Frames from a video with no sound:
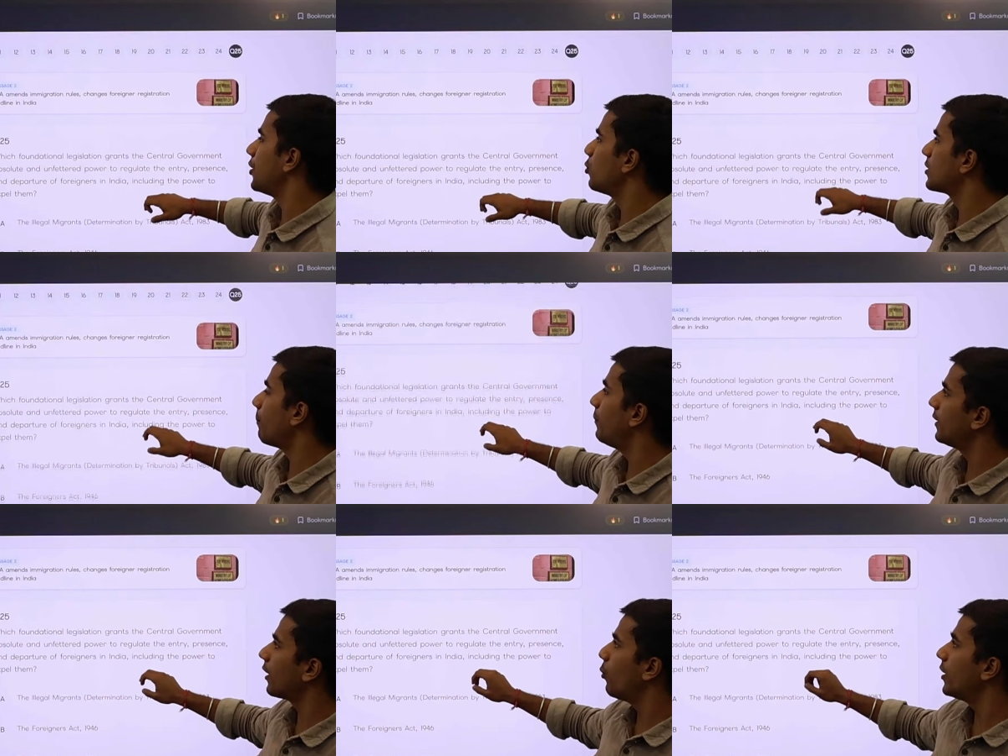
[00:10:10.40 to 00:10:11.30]
to submit the
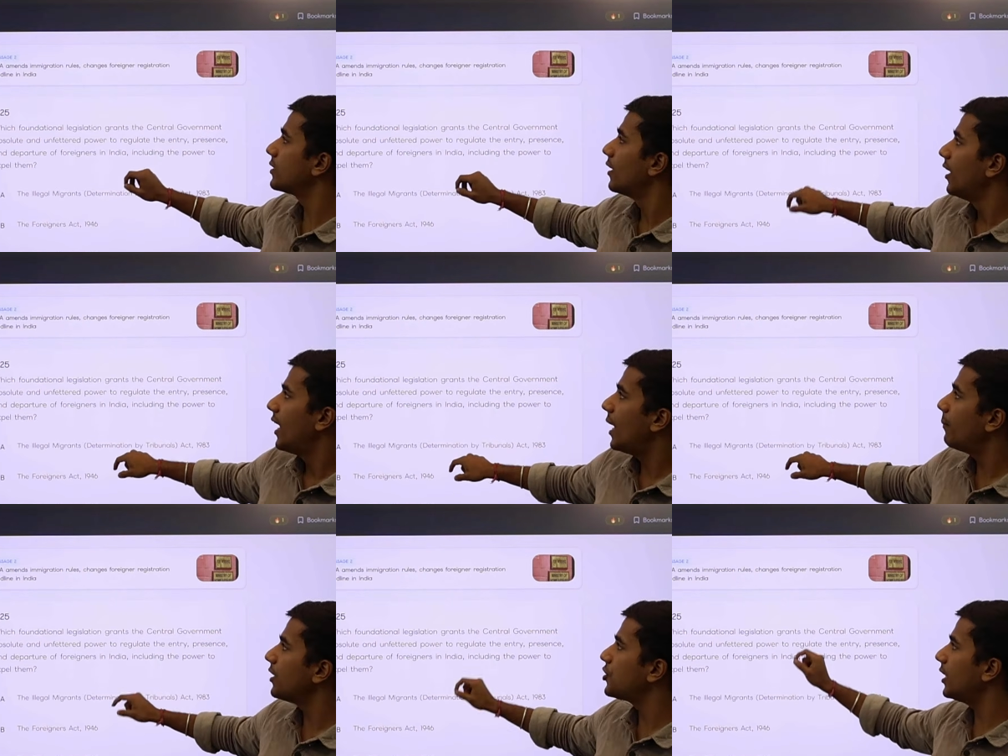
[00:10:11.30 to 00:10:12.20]
quiz.
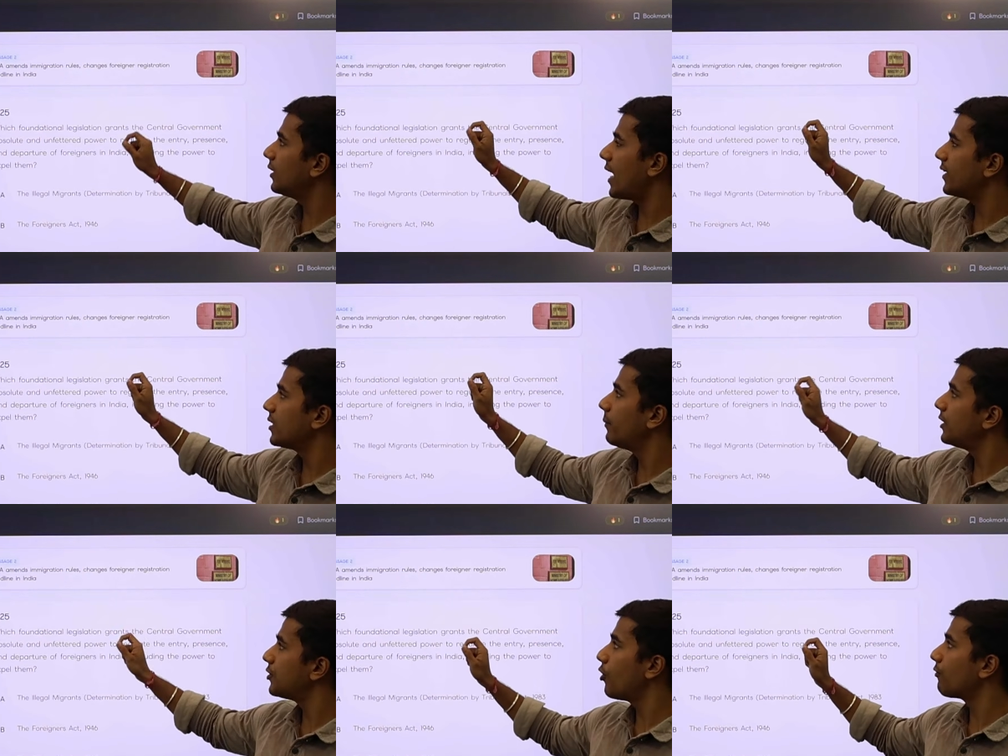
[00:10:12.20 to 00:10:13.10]
MHA, that is the
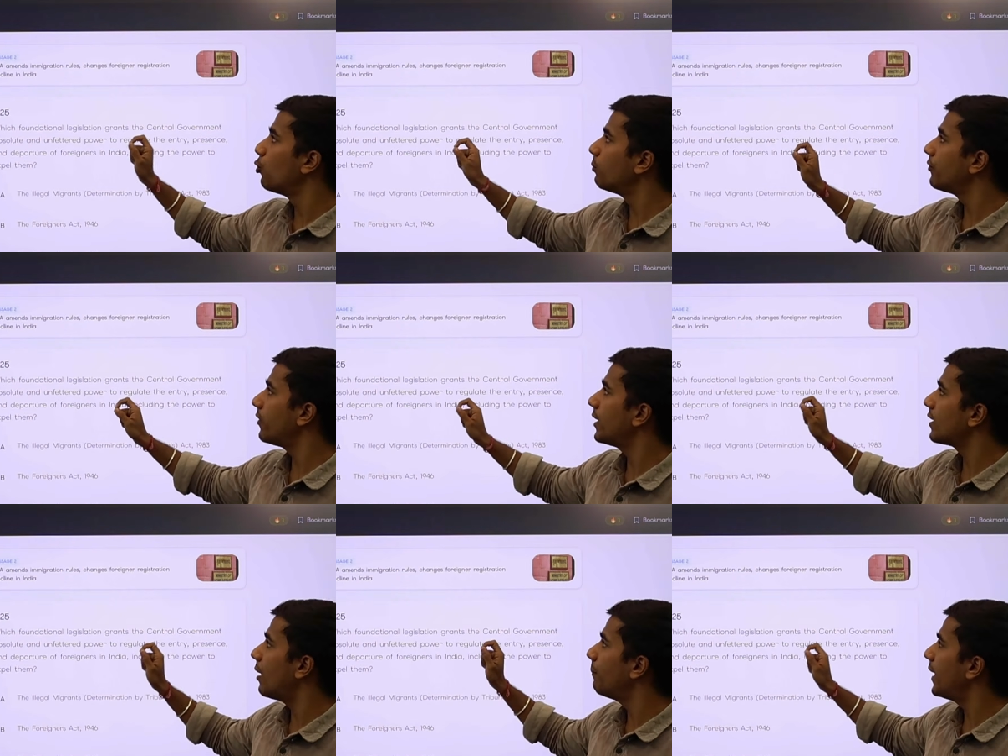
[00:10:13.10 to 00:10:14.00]
Ministry of Home Affairs,
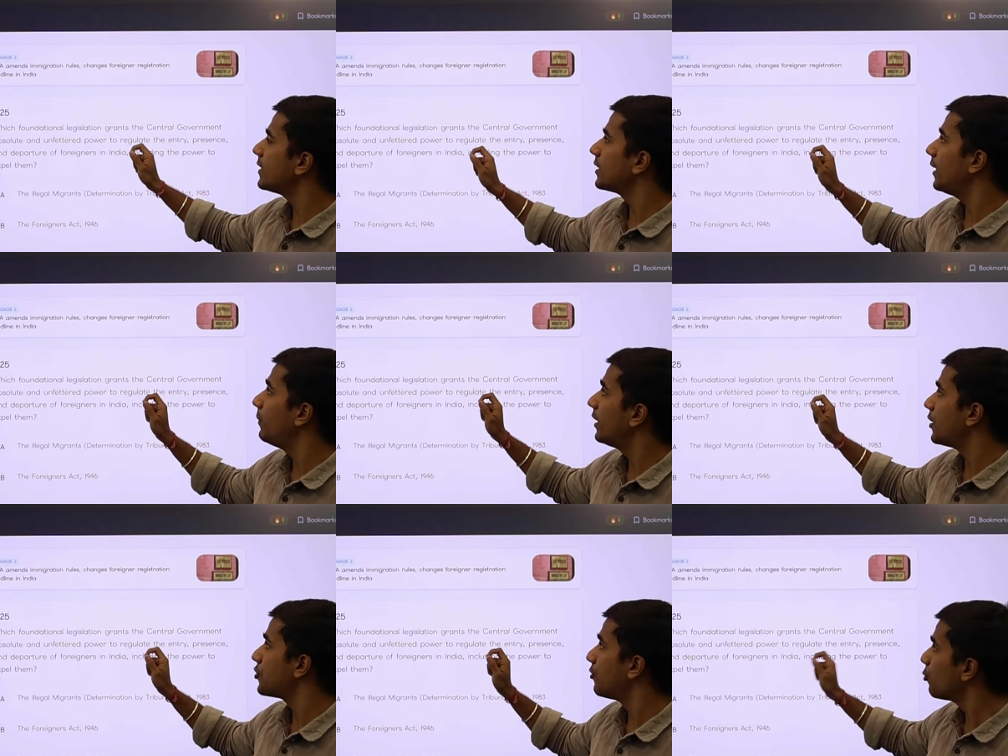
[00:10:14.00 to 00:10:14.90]
amends
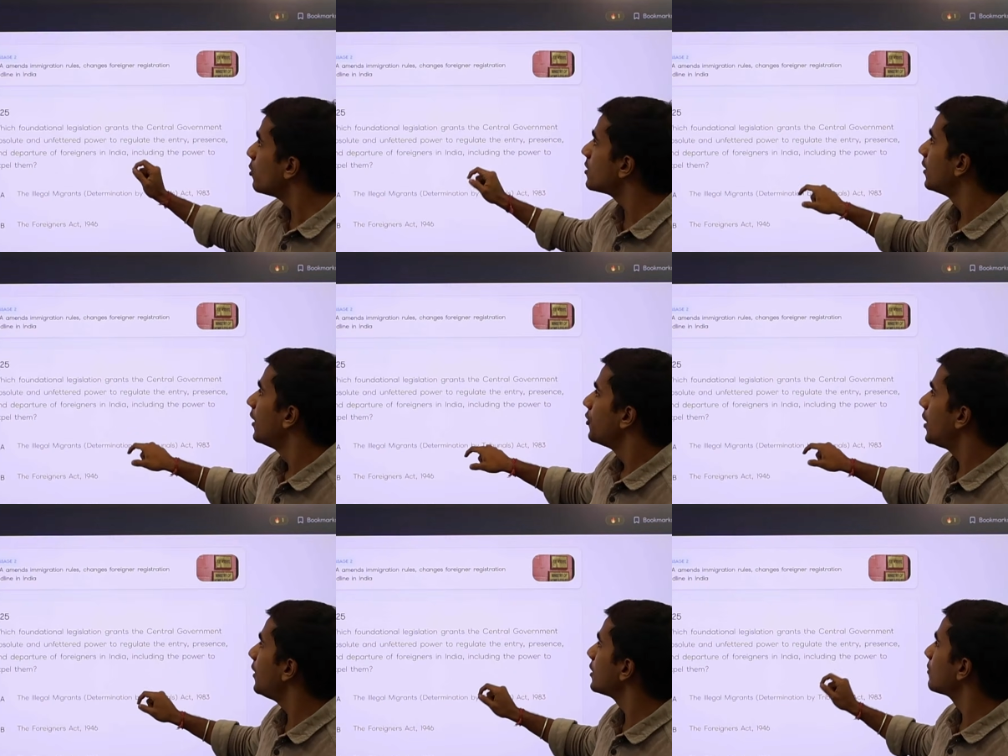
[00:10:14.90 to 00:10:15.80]
immigration rules,
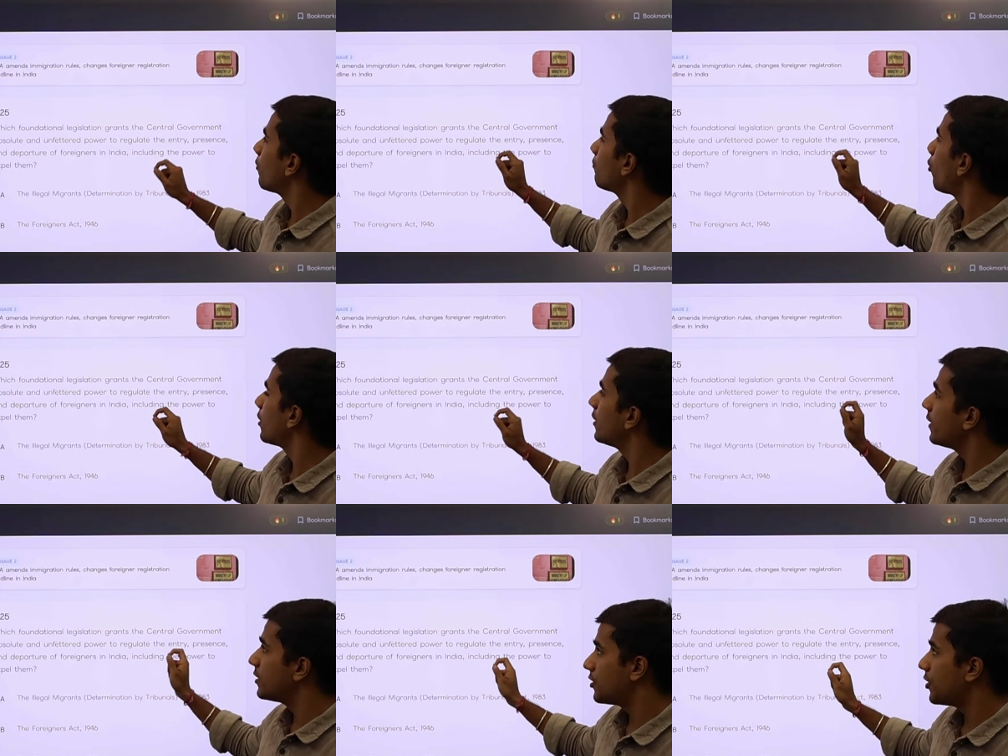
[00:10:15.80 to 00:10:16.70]
changes for foreigner
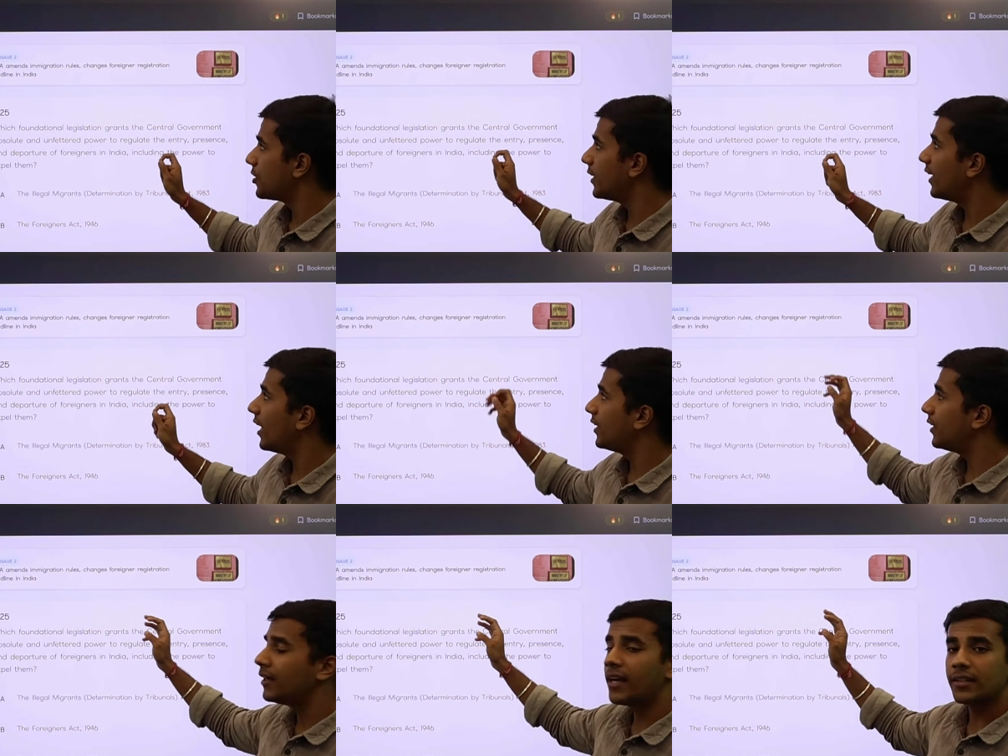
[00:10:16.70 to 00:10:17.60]
registration deadline in
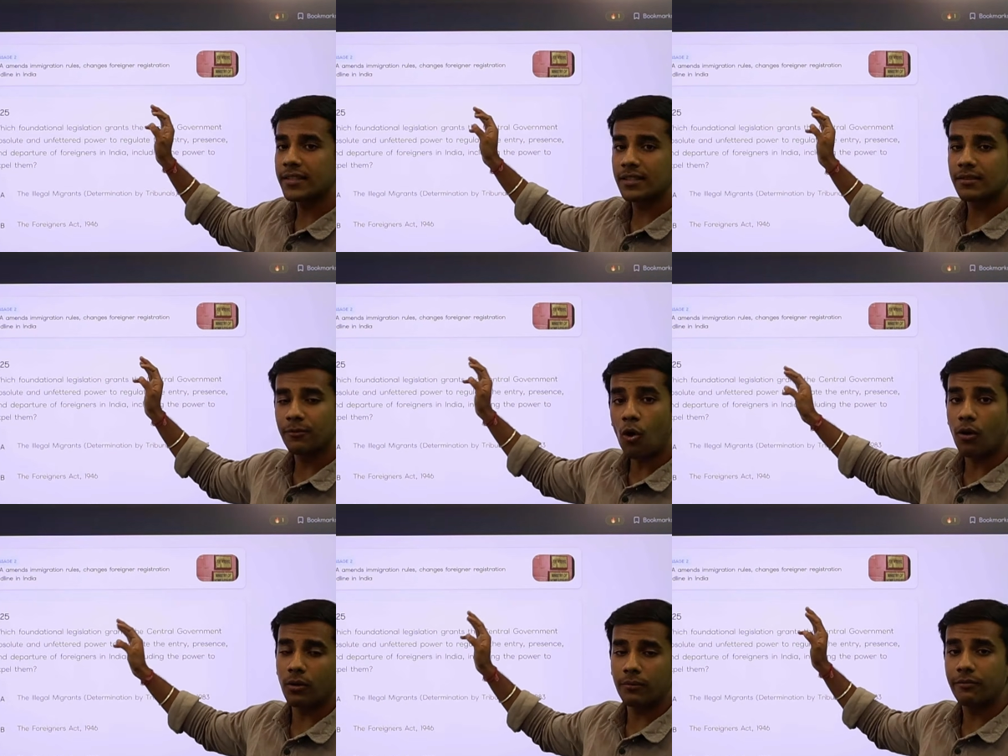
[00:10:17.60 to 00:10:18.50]
India. This is
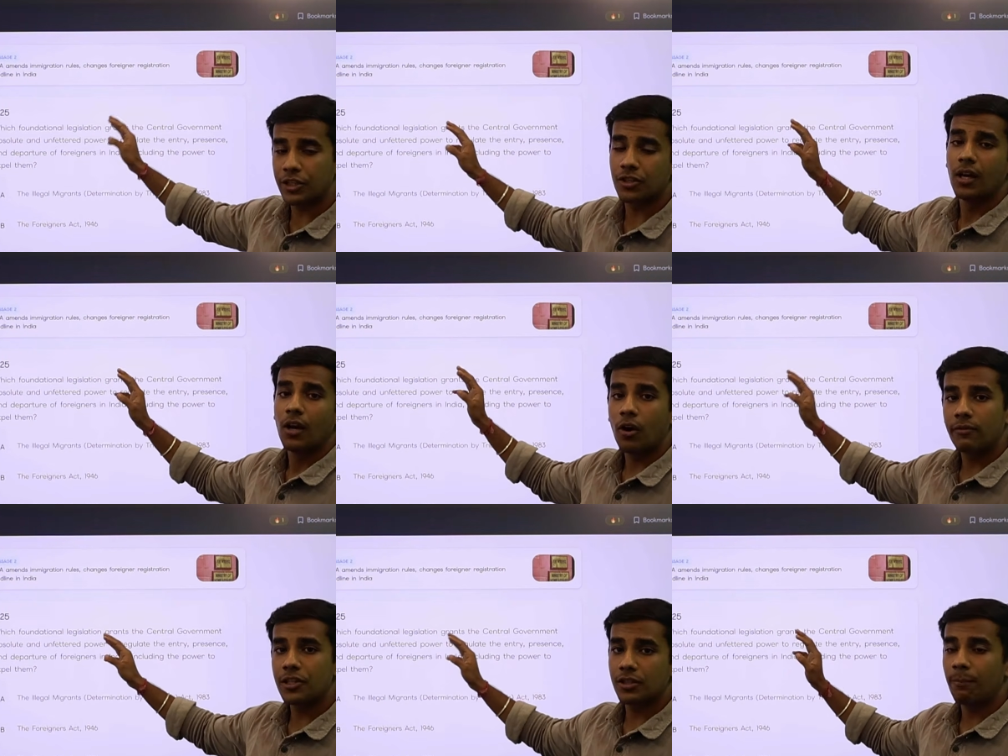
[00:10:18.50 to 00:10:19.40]
on which
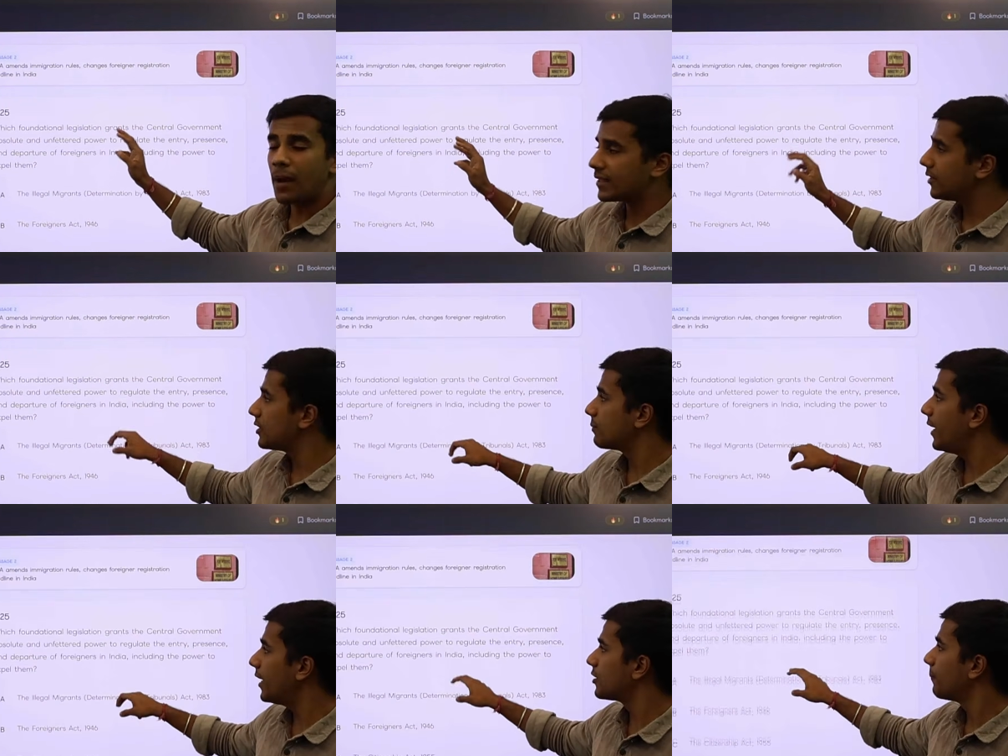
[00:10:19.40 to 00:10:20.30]
the passage is
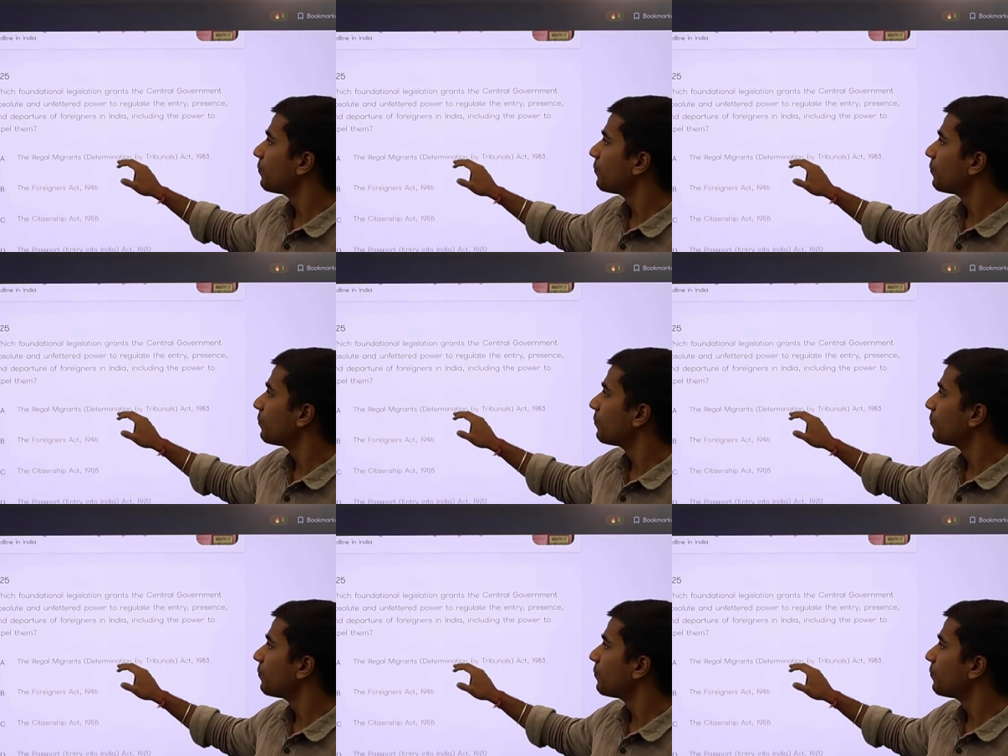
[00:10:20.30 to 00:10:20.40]
based.